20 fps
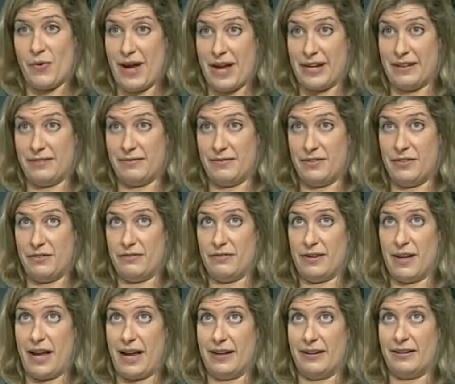I,
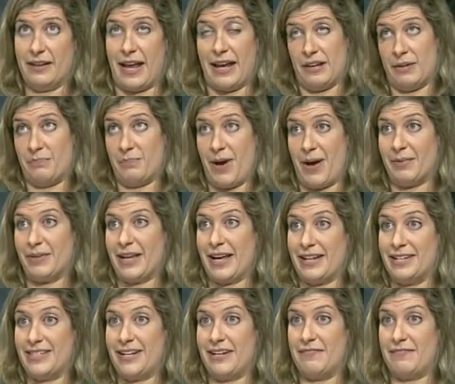I, I could probably
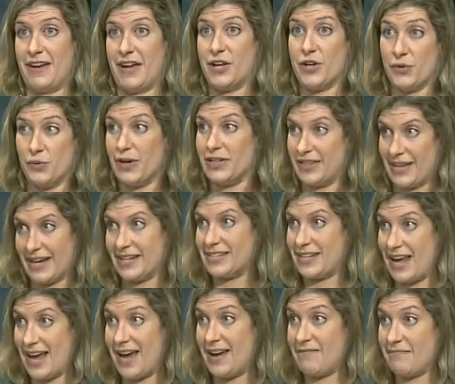identify who I'd like
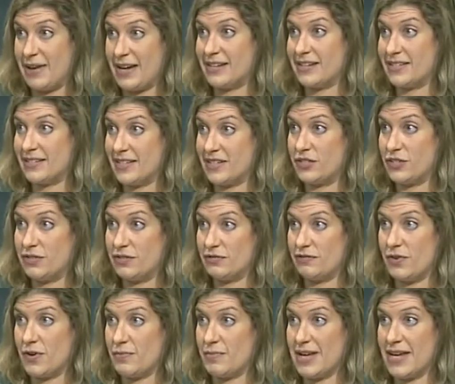to have make decisions
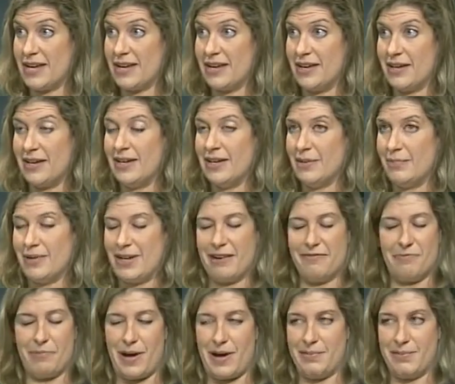for me, but
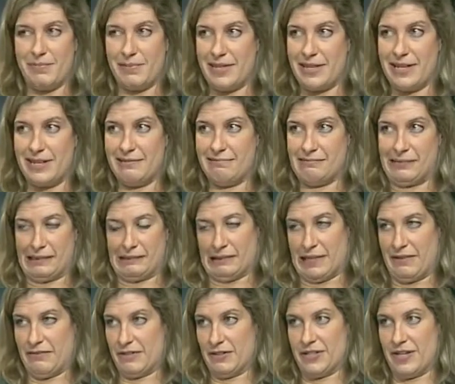I've probably like
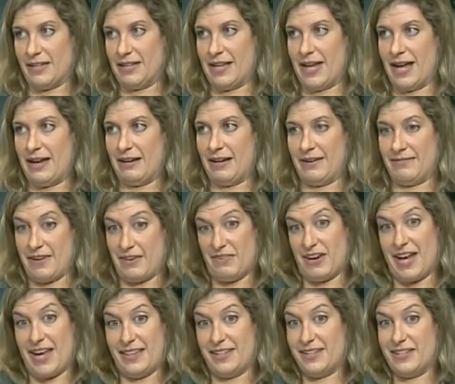never done that. I've never
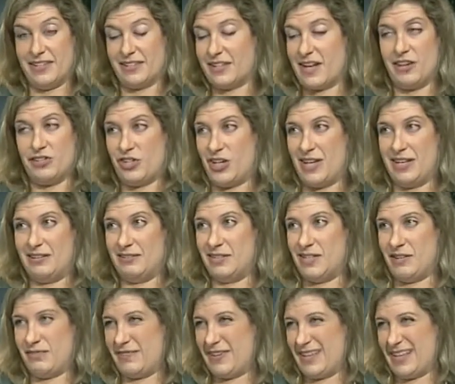had the discussion.
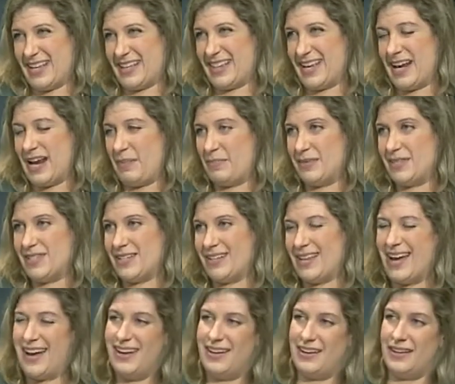Do you feel like that happens a
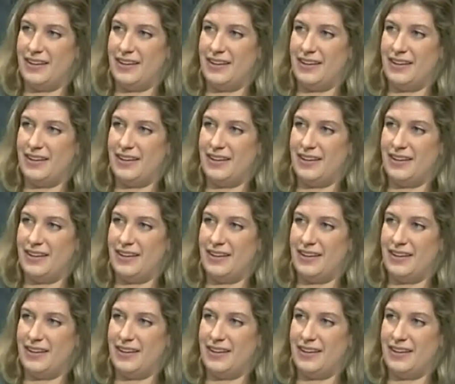lot?